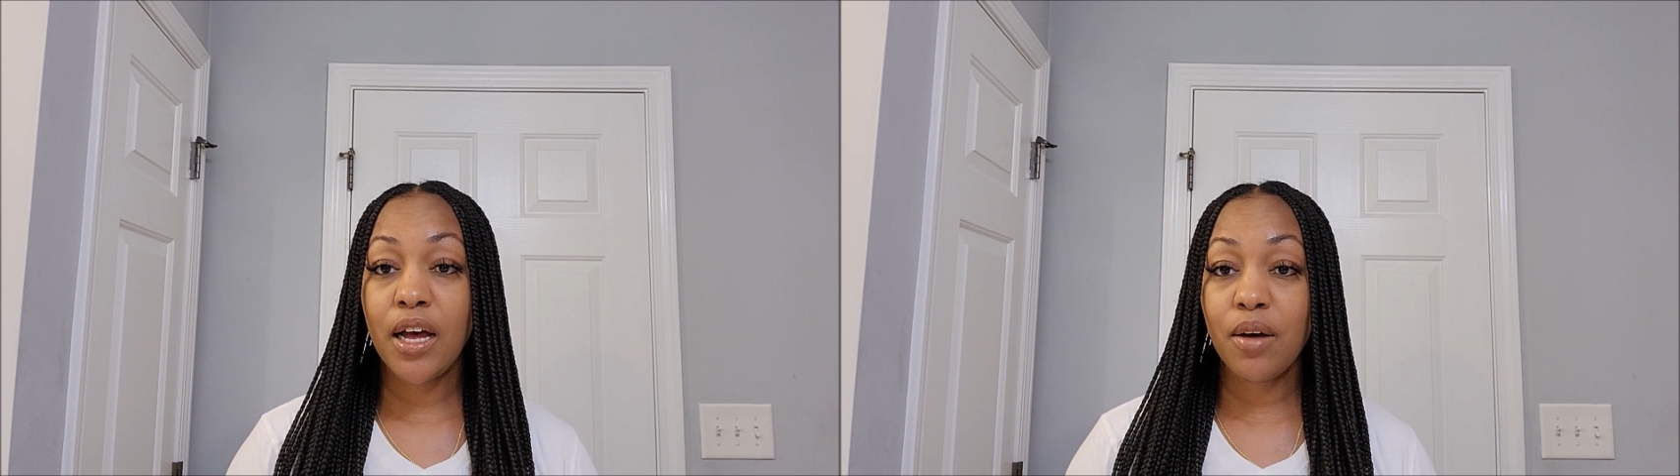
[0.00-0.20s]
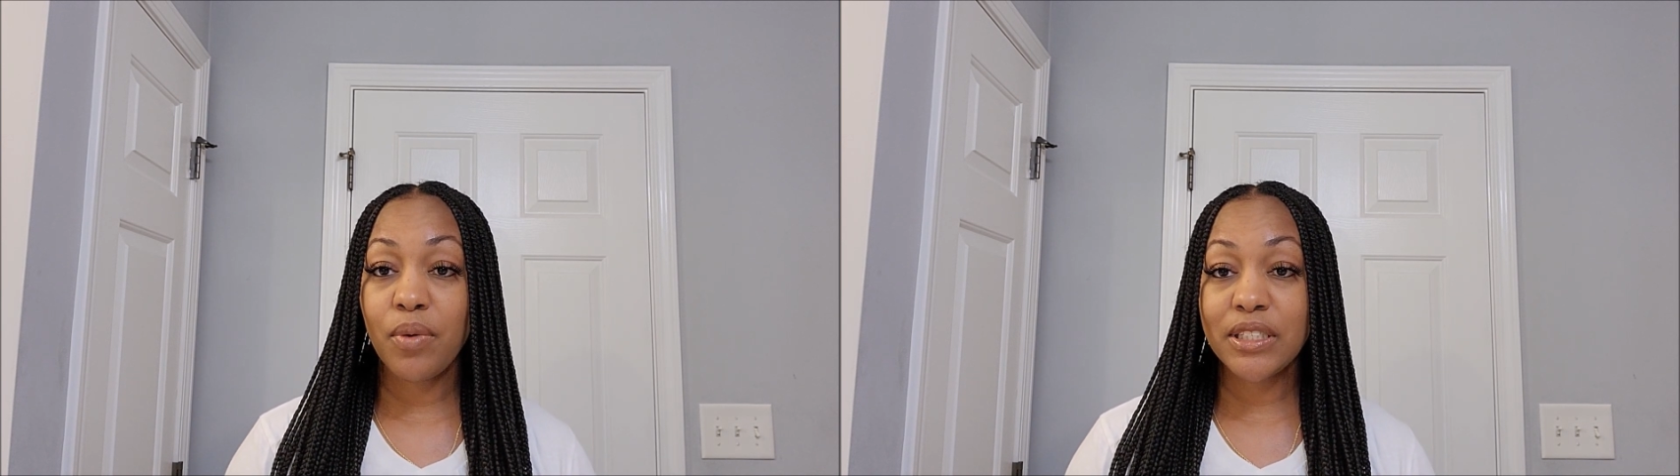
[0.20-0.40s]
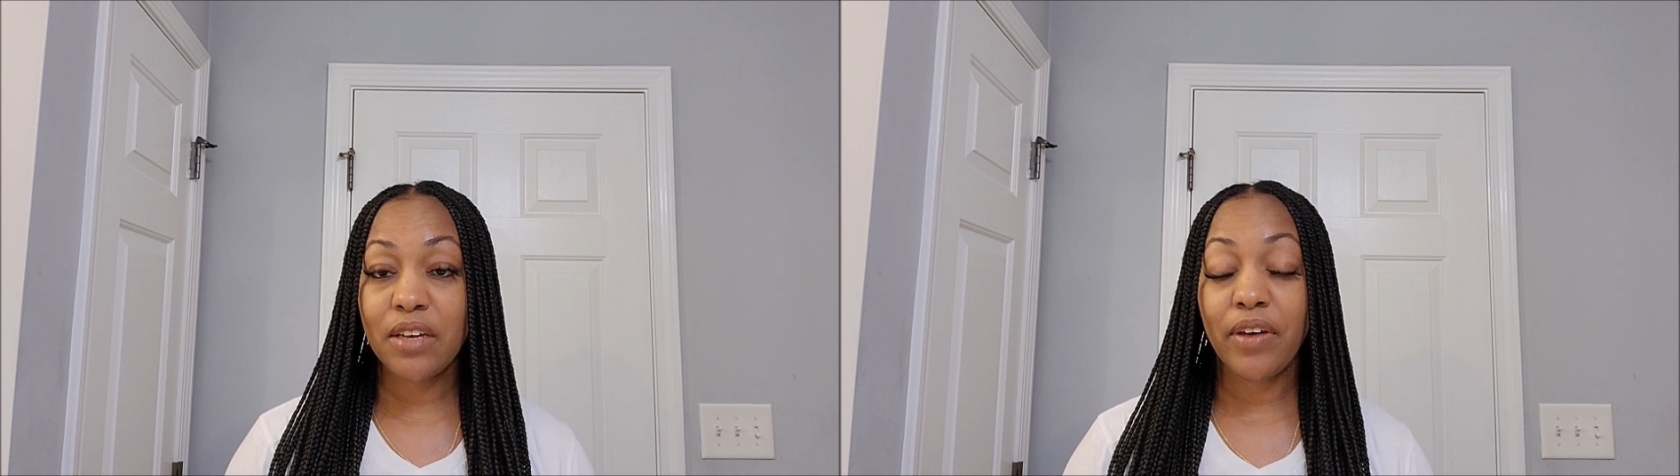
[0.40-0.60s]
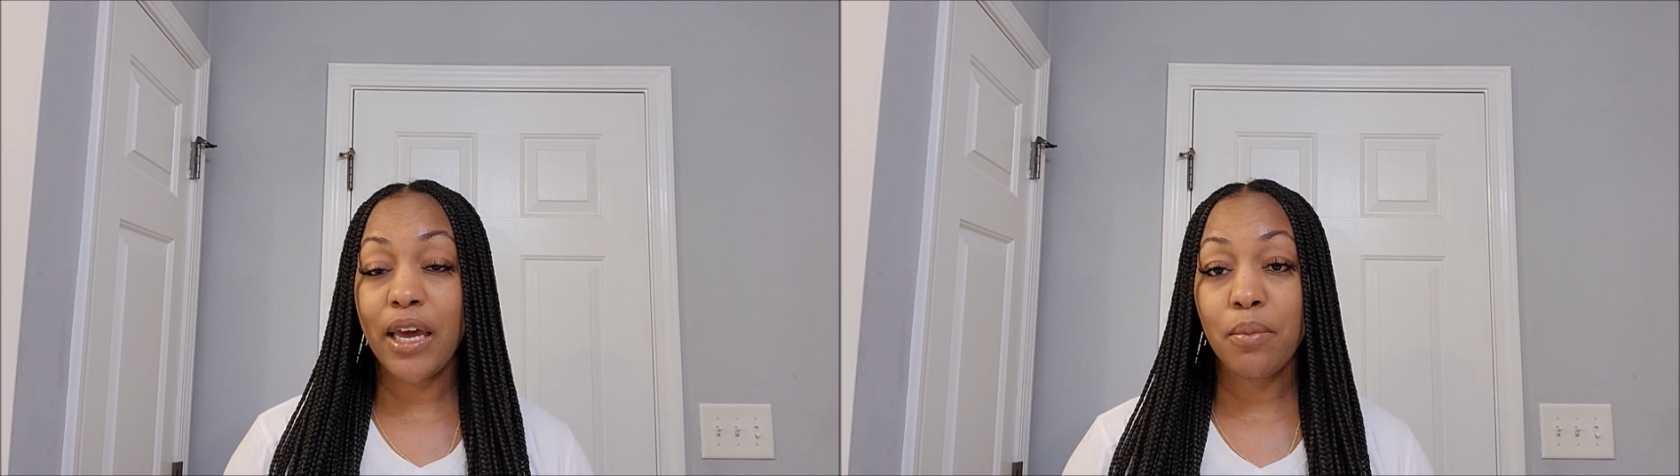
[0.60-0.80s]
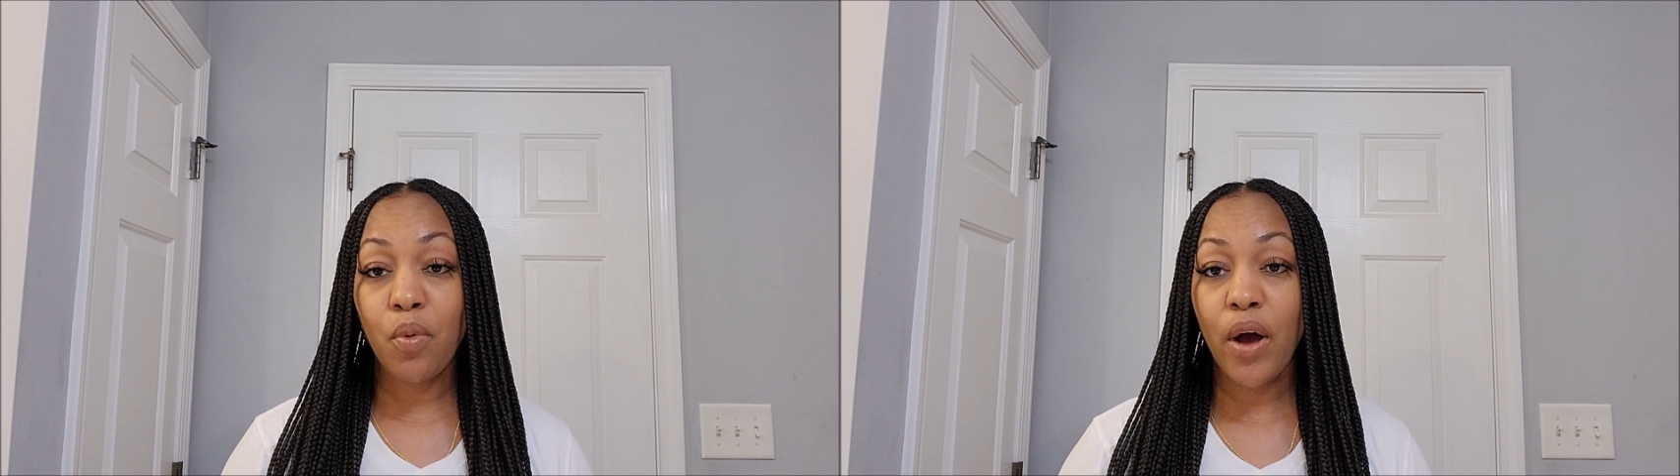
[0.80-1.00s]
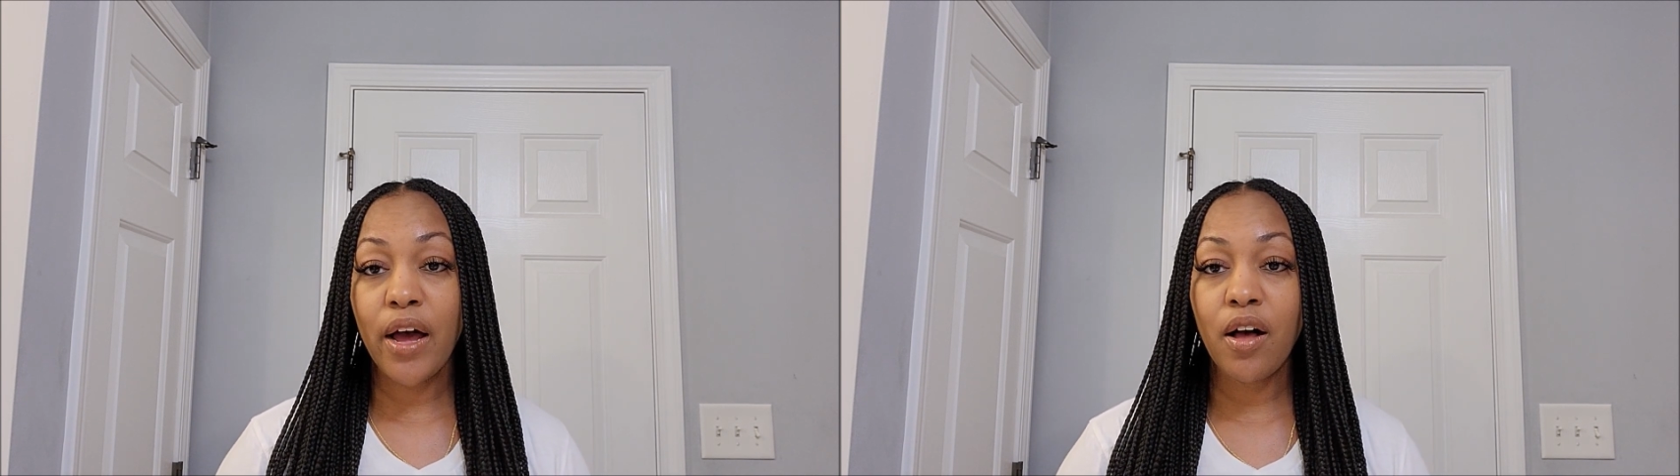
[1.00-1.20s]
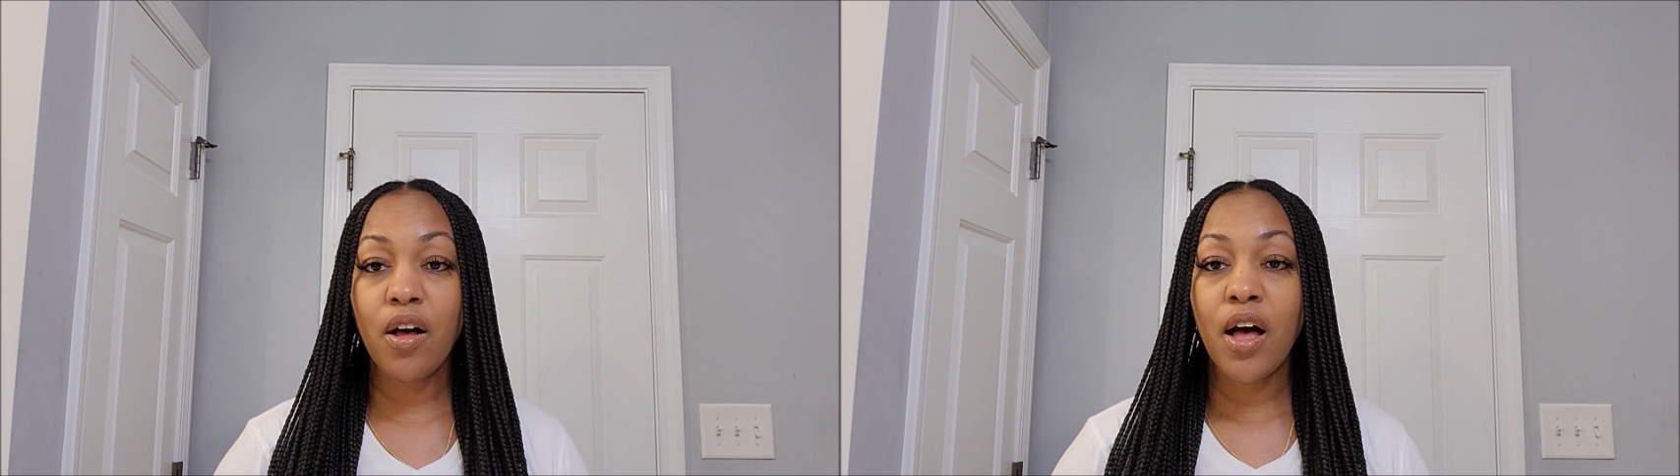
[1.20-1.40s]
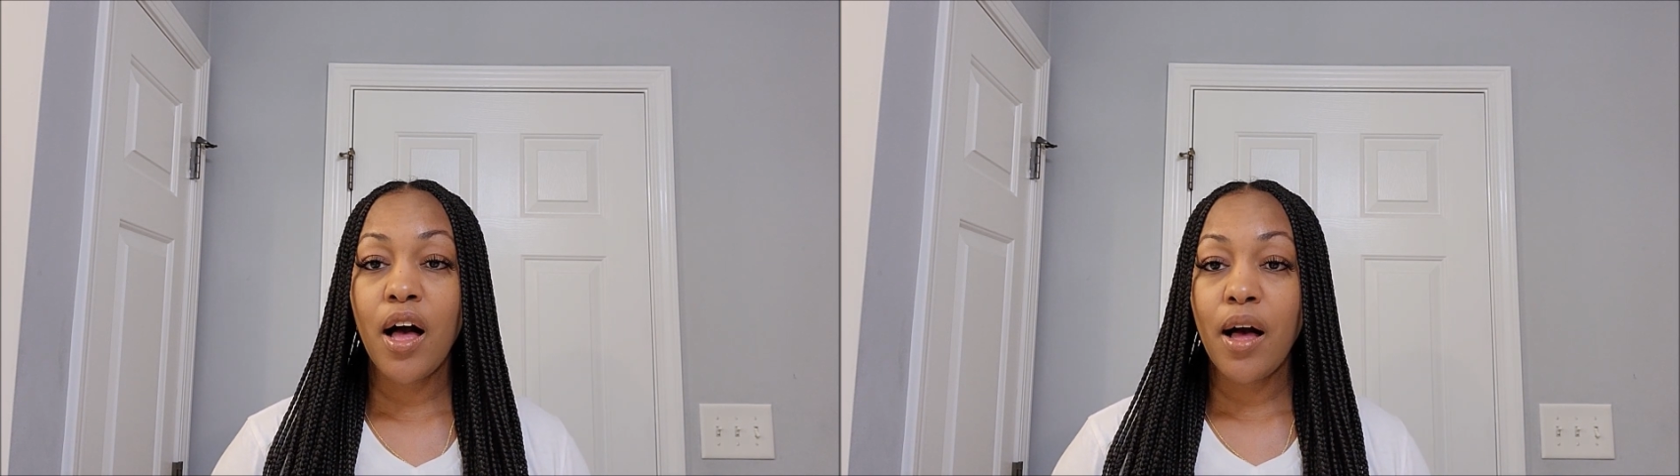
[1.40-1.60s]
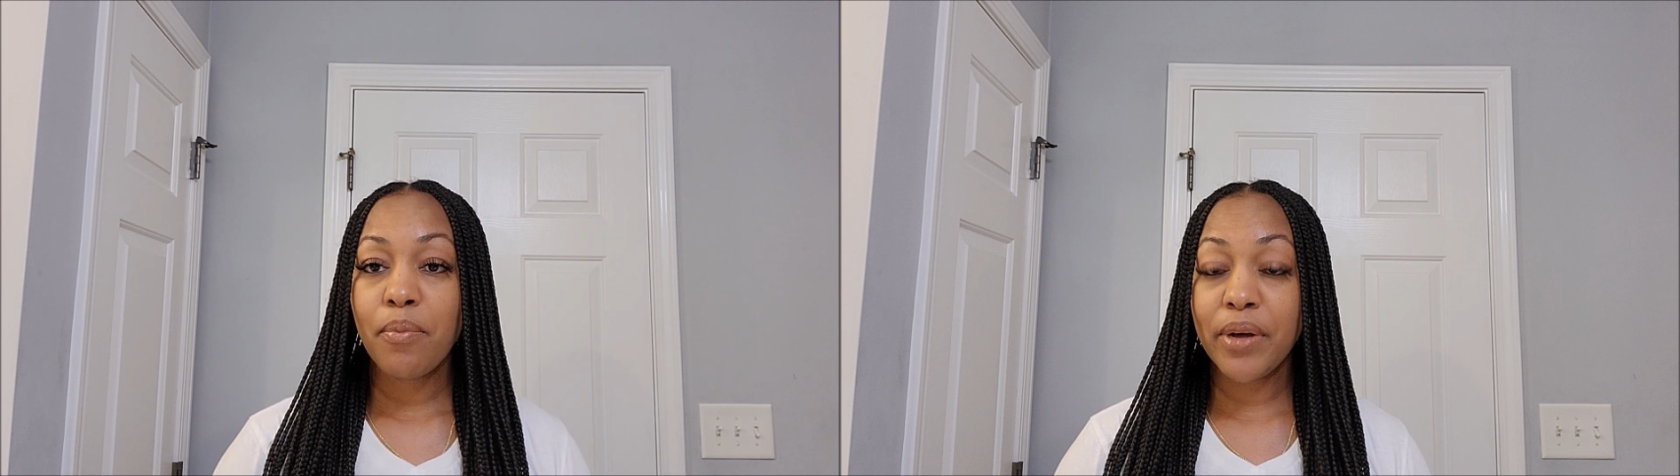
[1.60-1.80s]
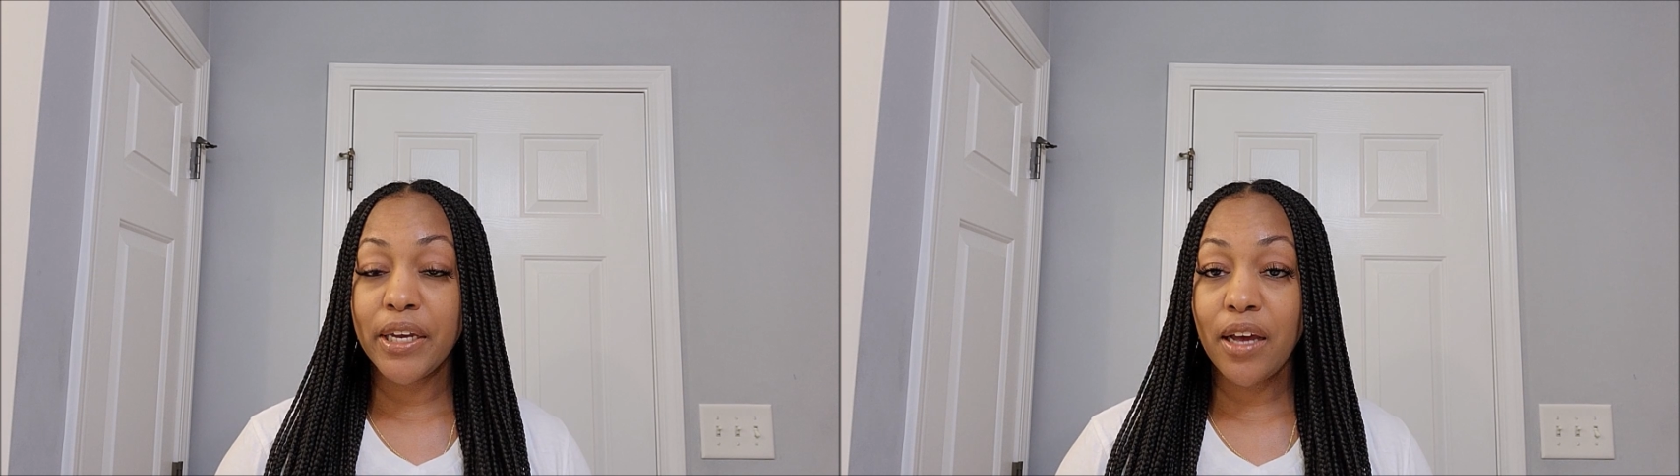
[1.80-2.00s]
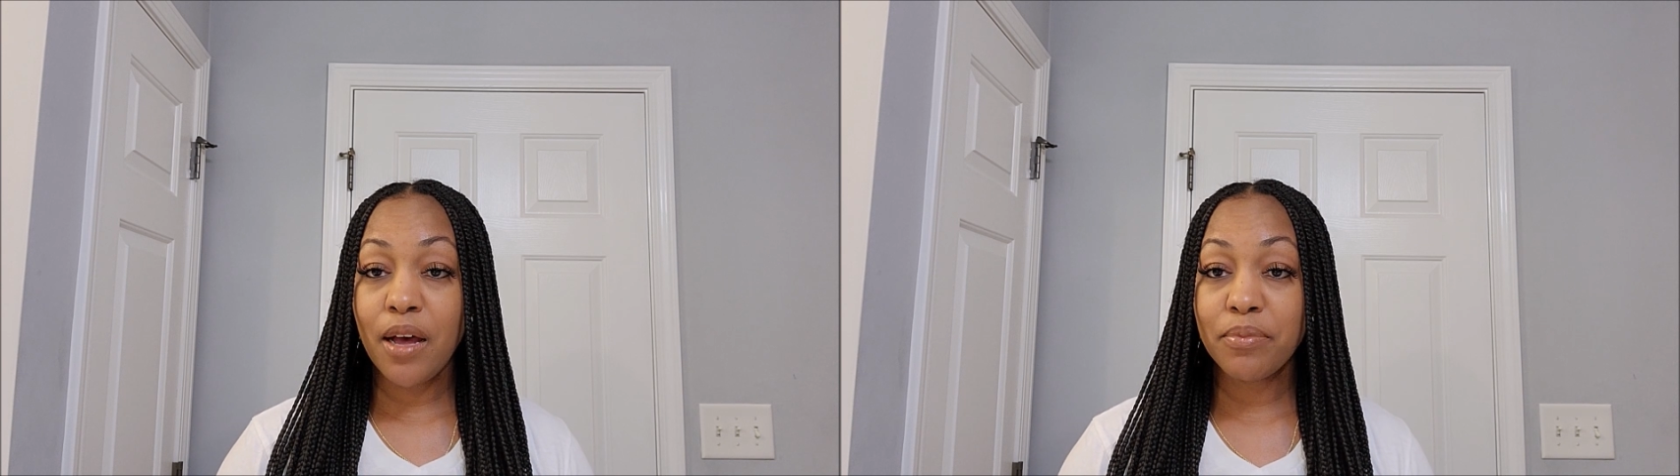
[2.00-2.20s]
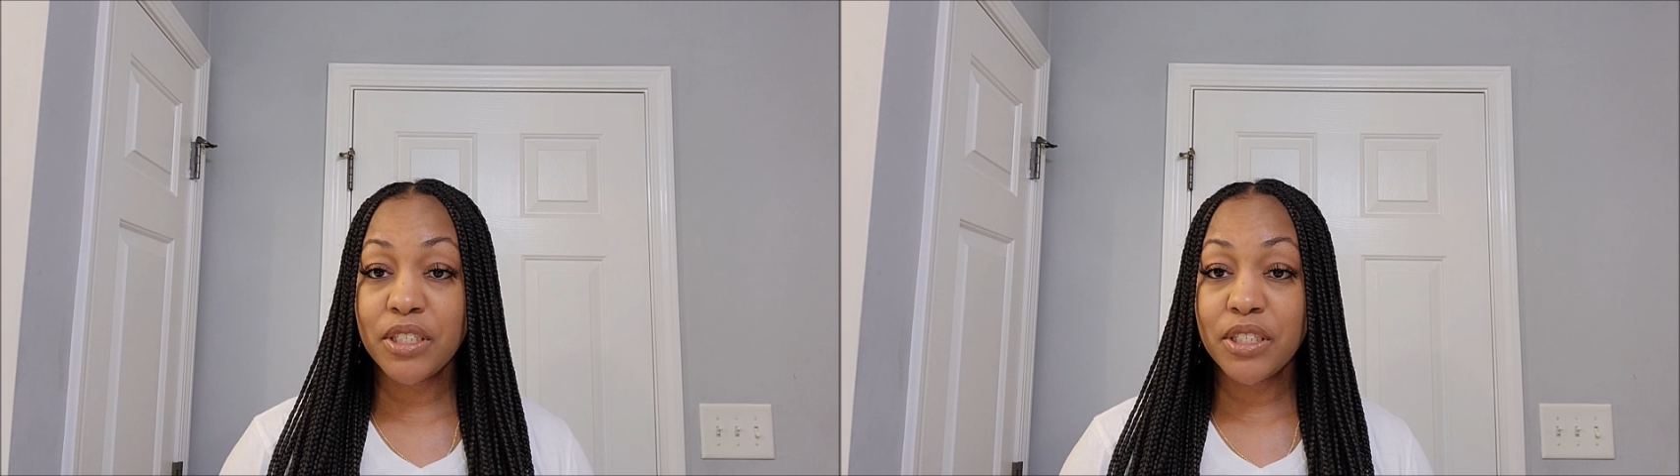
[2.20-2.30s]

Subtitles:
once I've had them a while. But